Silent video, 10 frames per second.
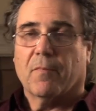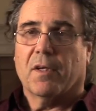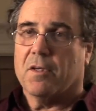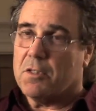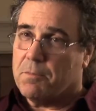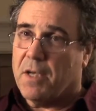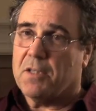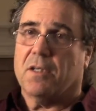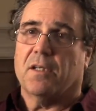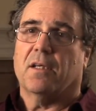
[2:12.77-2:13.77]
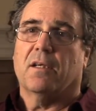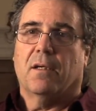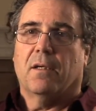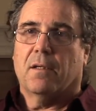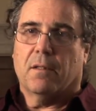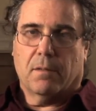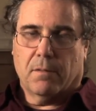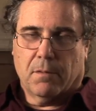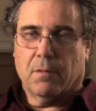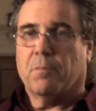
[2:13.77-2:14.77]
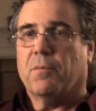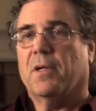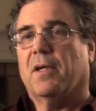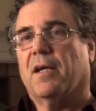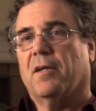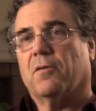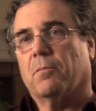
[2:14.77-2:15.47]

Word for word: especially the prenates,